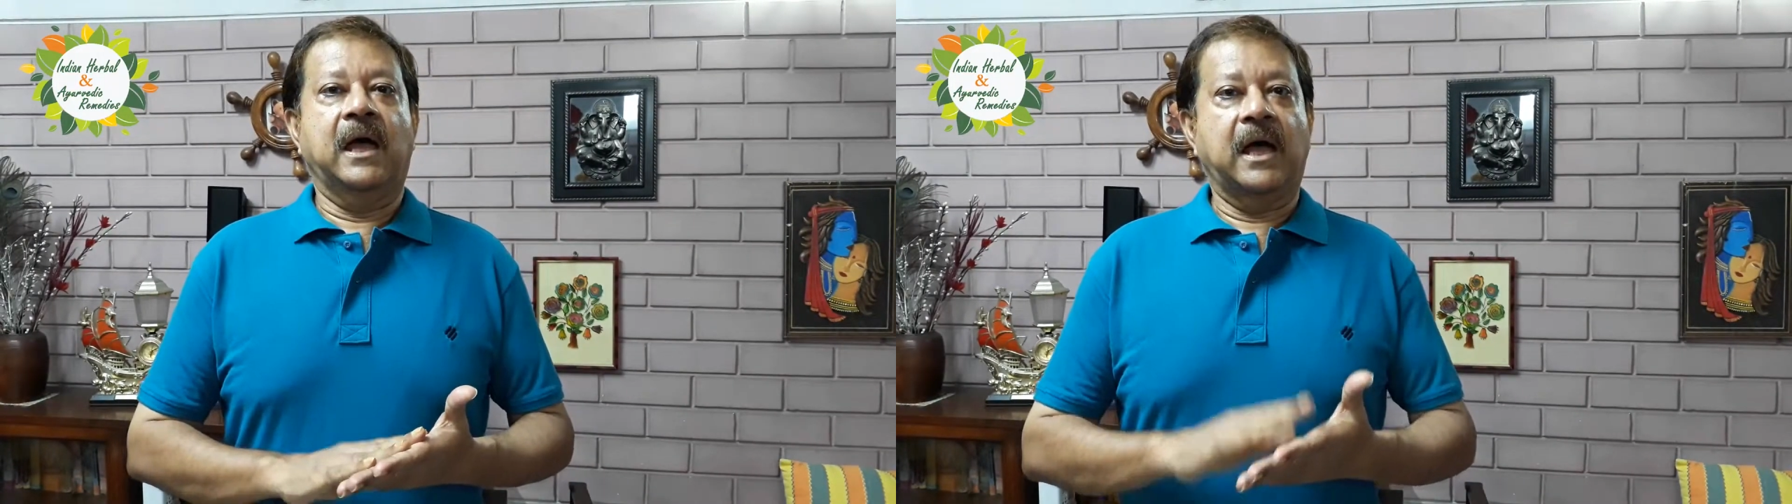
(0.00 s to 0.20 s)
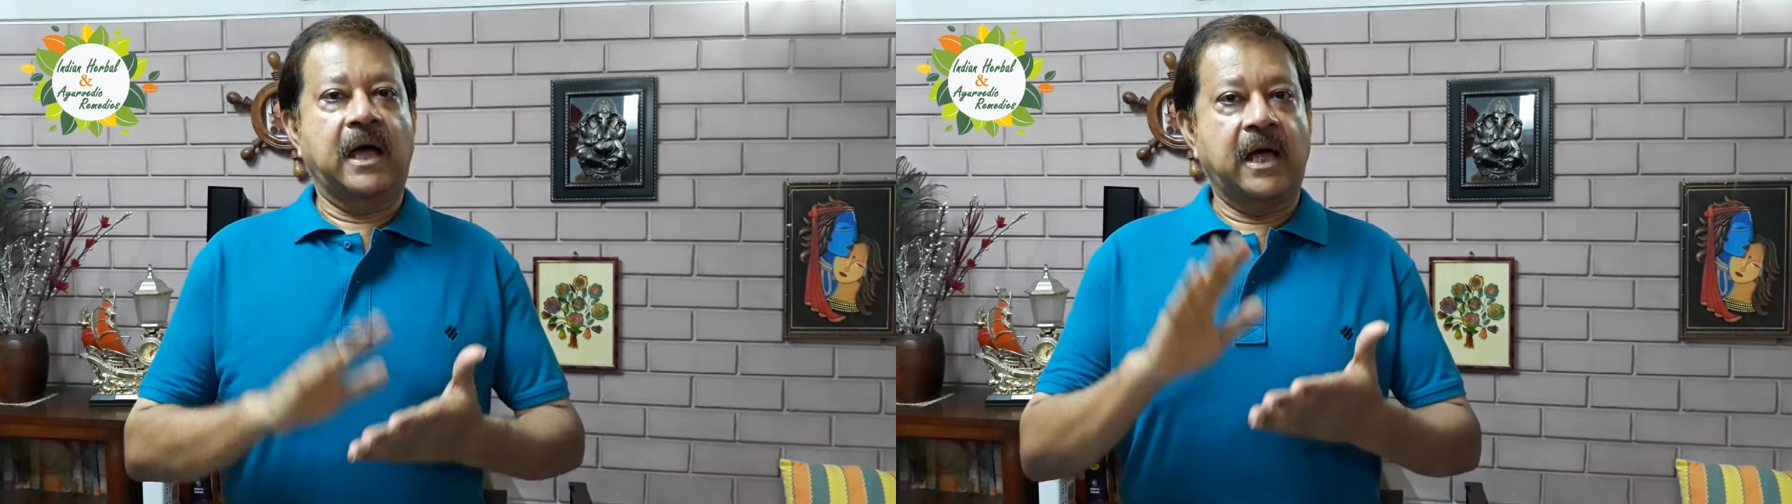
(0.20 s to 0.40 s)

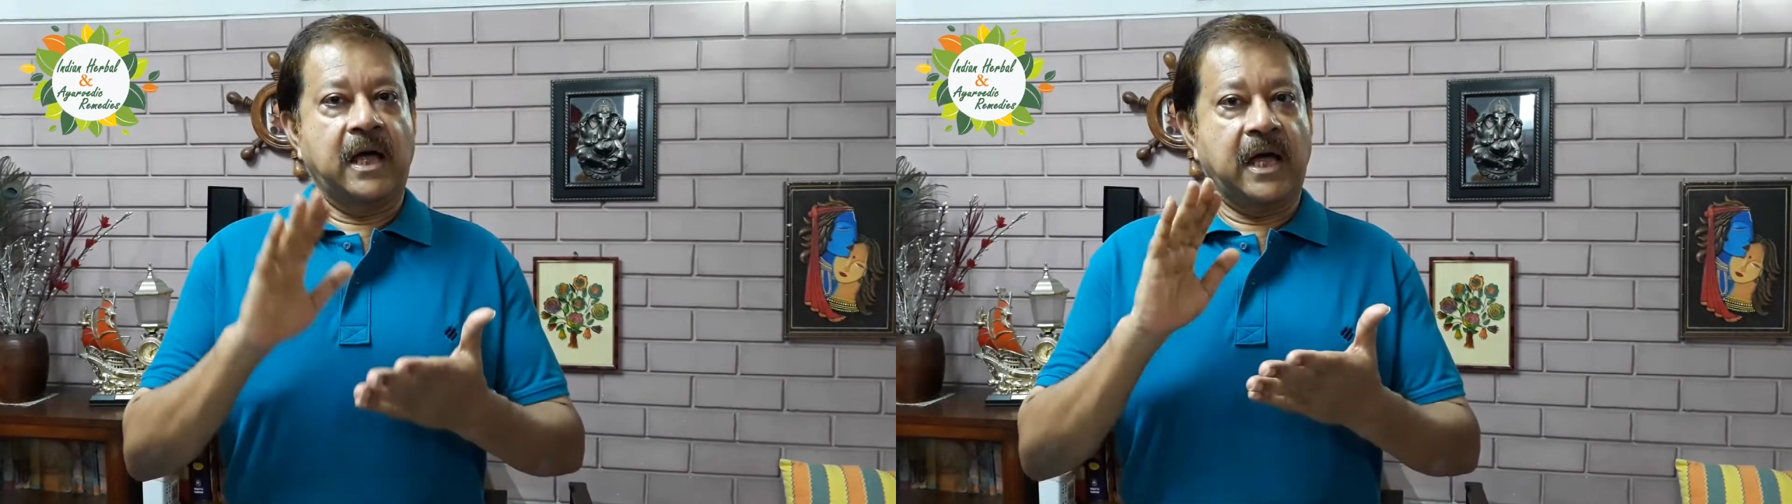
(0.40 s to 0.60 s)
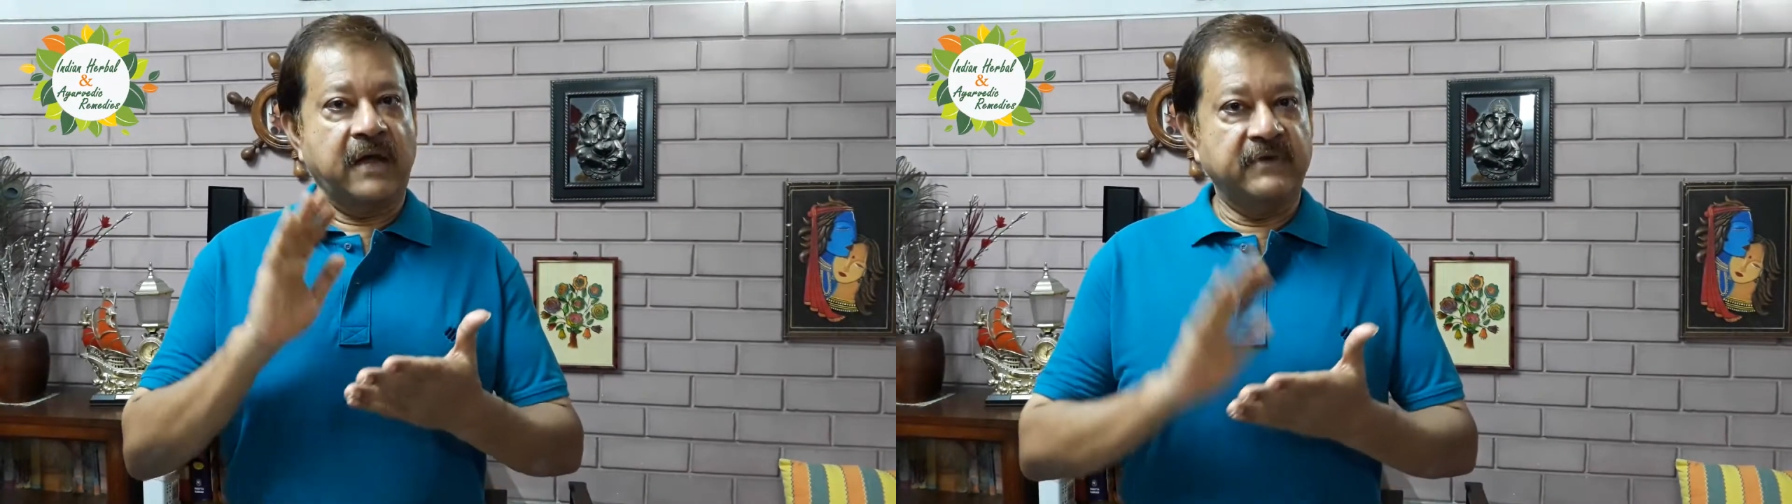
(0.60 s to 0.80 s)

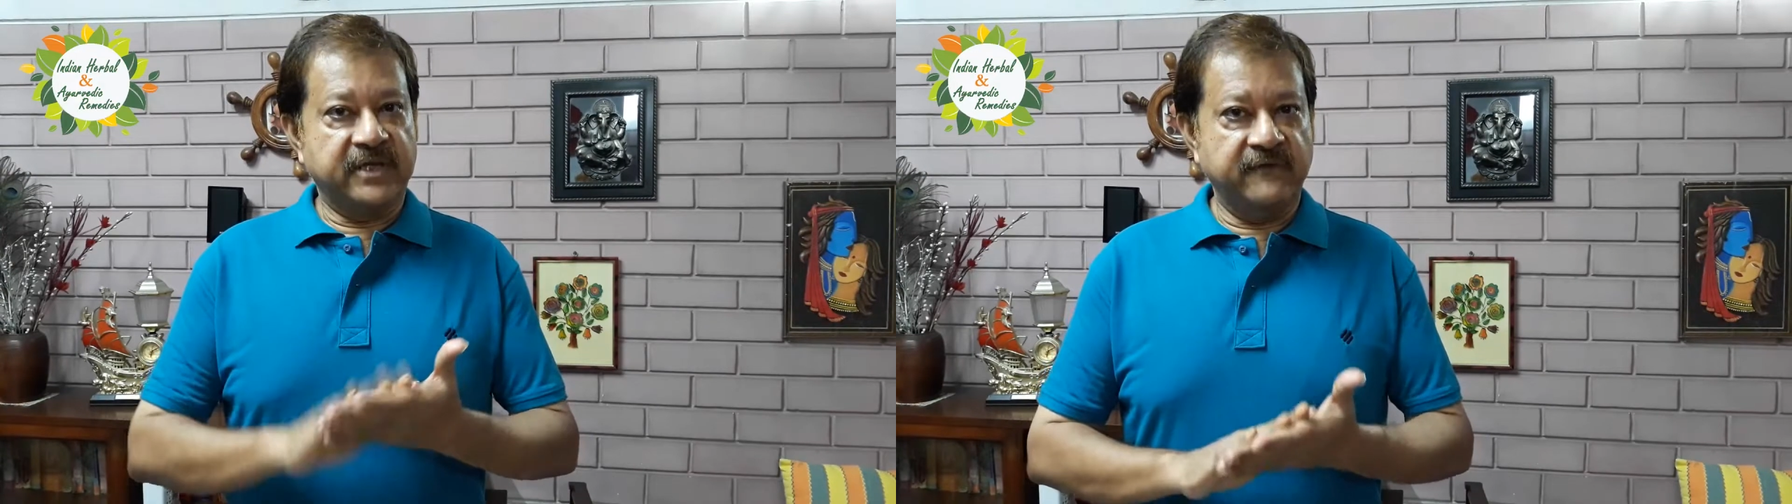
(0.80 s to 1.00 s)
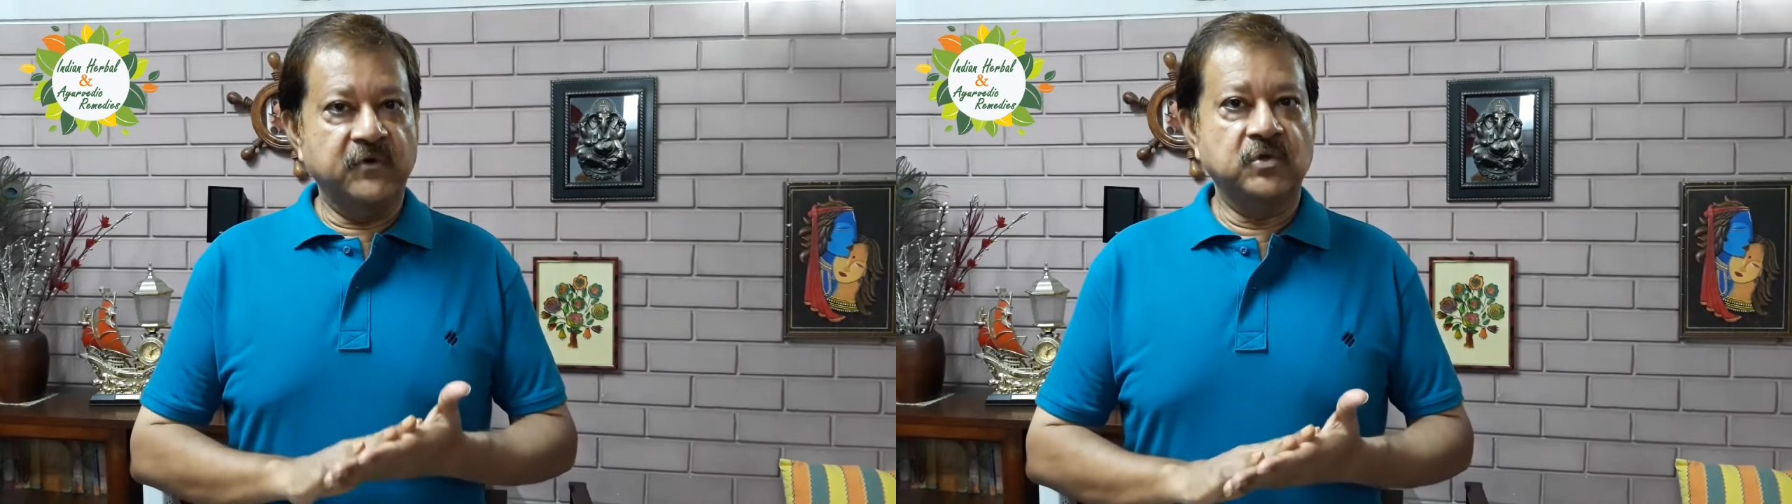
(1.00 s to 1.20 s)
I will
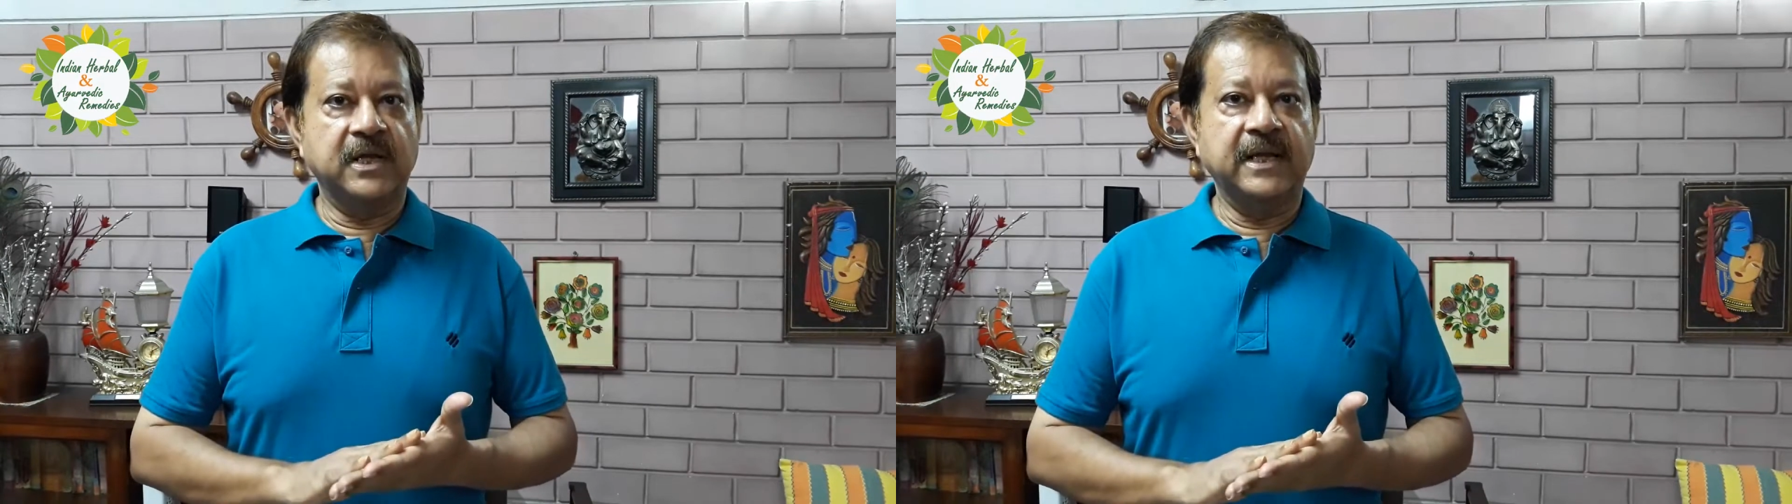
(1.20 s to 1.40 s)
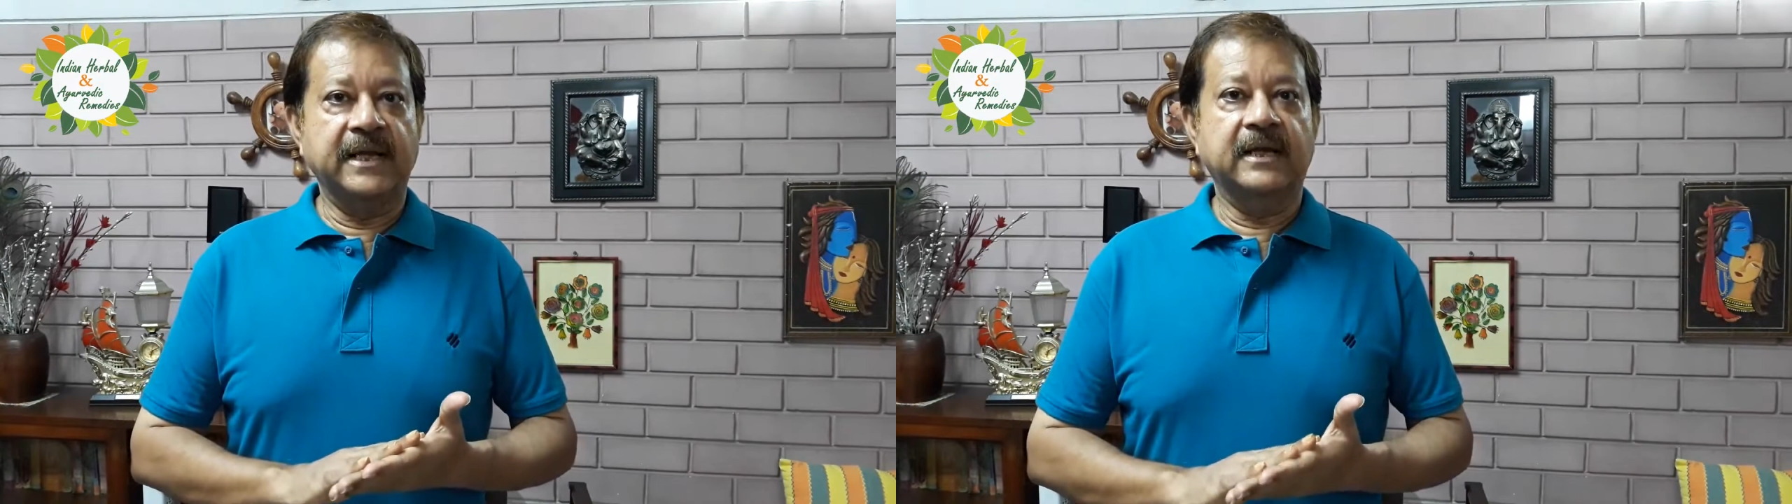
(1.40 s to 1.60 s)
give you the
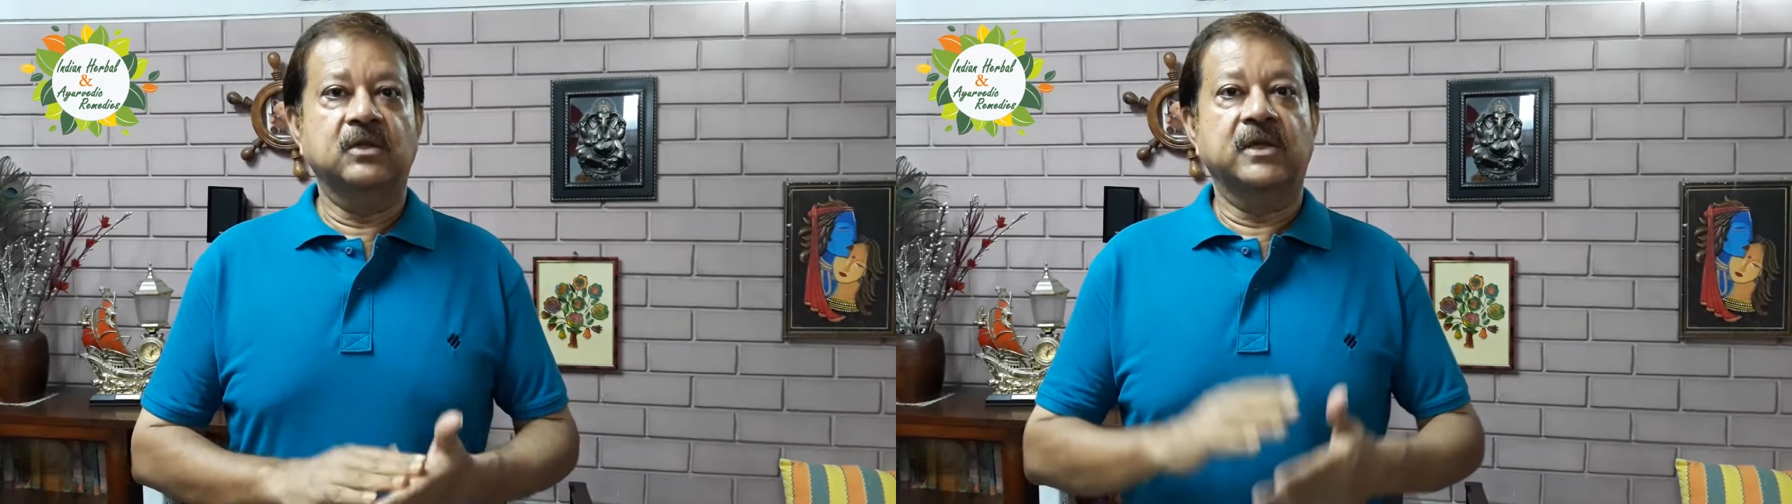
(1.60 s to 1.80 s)
link